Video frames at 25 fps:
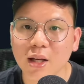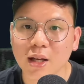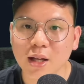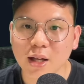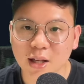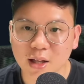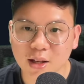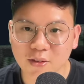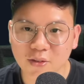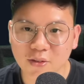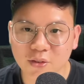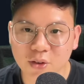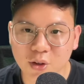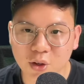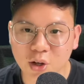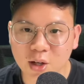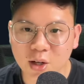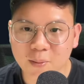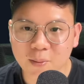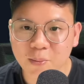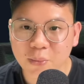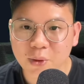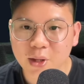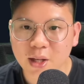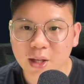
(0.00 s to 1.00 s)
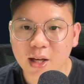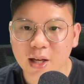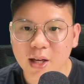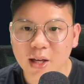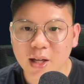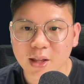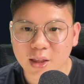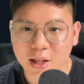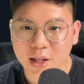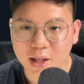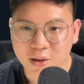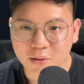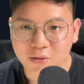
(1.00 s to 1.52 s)
If not,
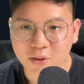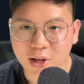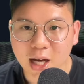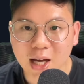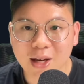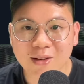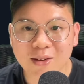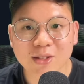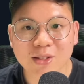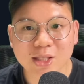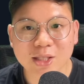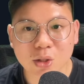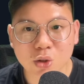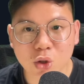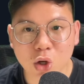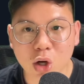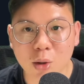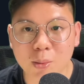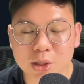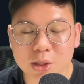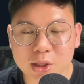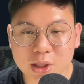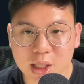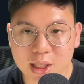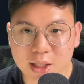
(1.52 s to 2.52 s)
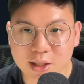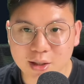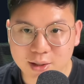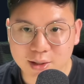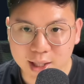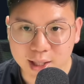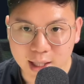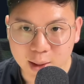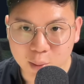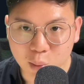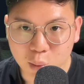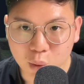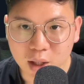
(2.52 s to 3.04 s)
35 is a normal single
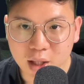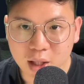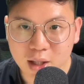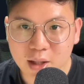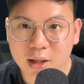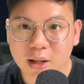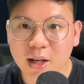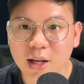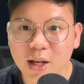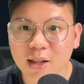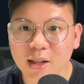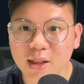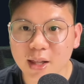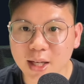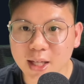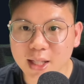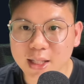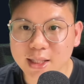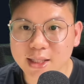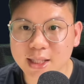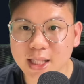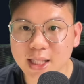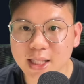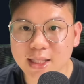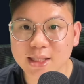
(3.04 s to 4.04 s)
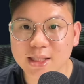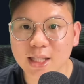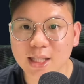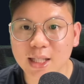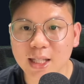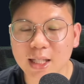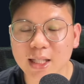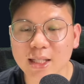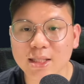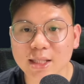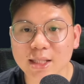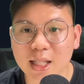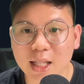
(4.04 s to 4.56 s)
game week. 36
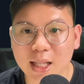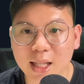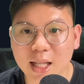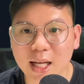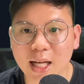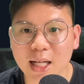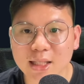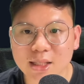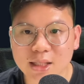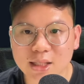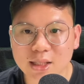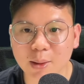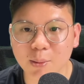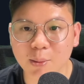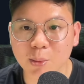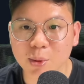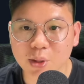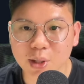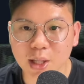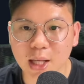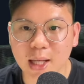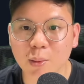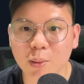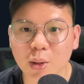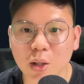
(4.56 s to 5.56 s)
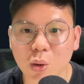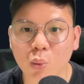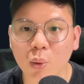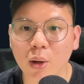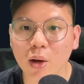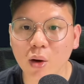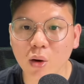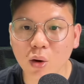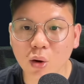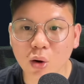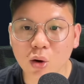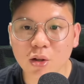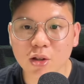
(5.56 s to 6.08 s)
is the last double game week where
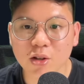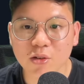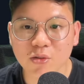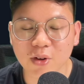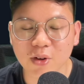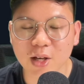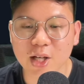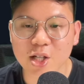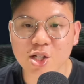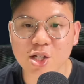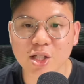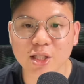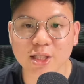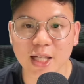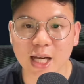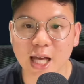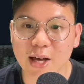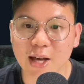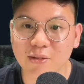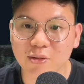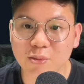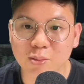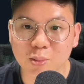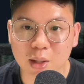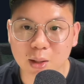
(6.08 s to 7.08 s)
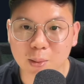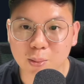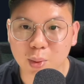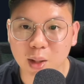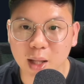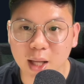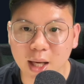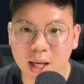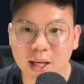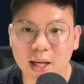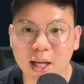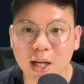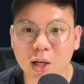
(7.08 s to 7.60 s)
all the fixtures that haven't been
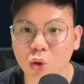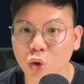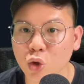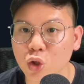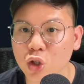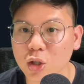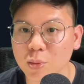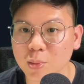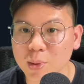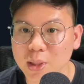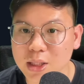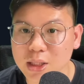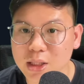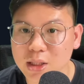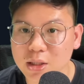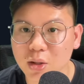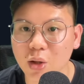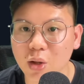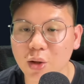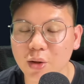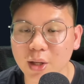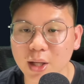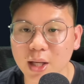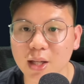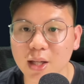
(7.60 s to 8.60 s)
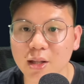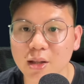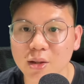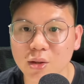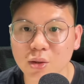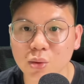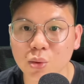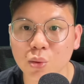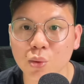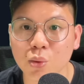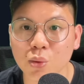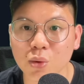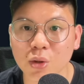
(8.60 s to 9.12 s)
played are going to be slot
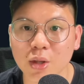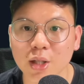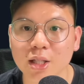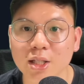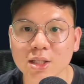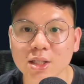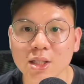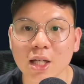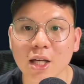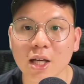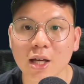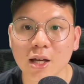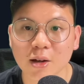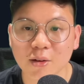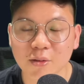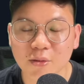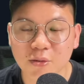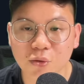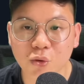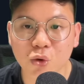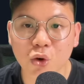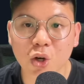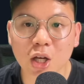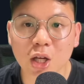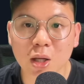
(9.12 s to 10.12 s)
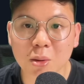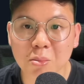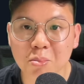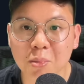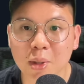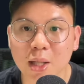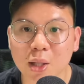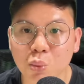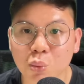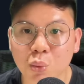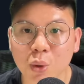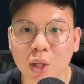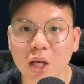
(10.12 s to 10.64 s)
into this free
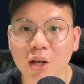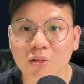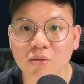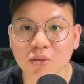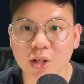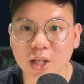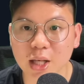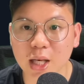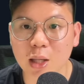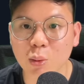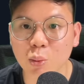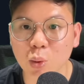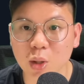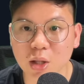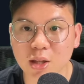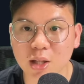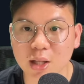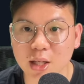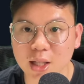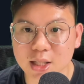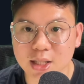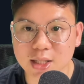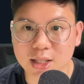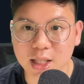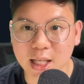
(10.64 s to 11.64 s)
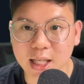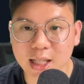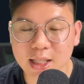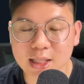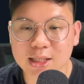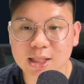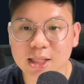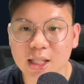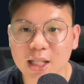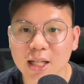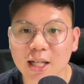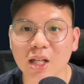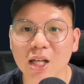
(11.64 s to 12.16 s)
midweek for game week
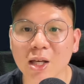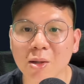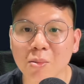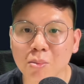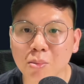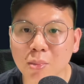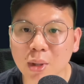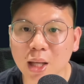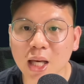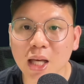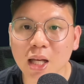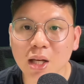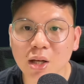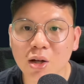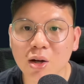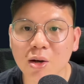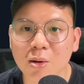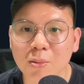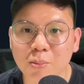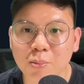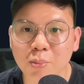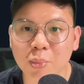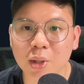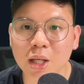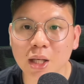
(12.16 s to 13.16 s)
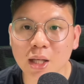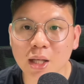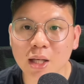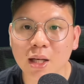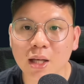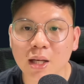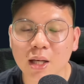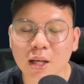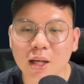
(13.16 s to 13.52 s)
36. It may not be